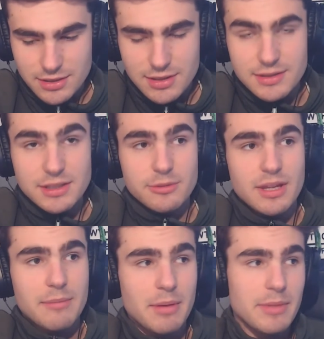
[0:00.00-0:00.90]
in continuing
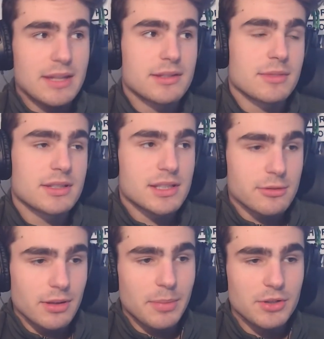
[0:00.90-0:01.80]
that momentum,
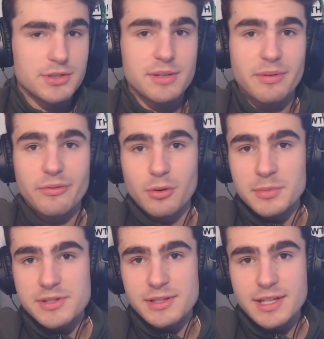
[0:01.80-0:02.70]
continuing the positive
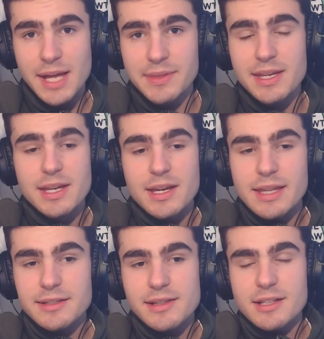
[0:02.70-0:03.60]
performances.
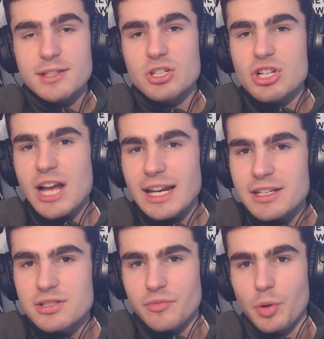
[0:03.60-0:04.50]
That's the
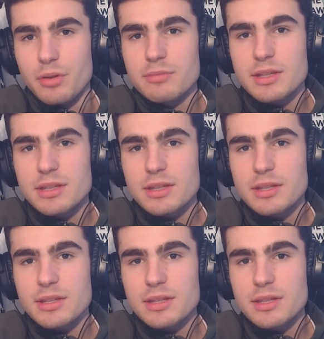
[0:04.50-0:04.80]
challenge for them.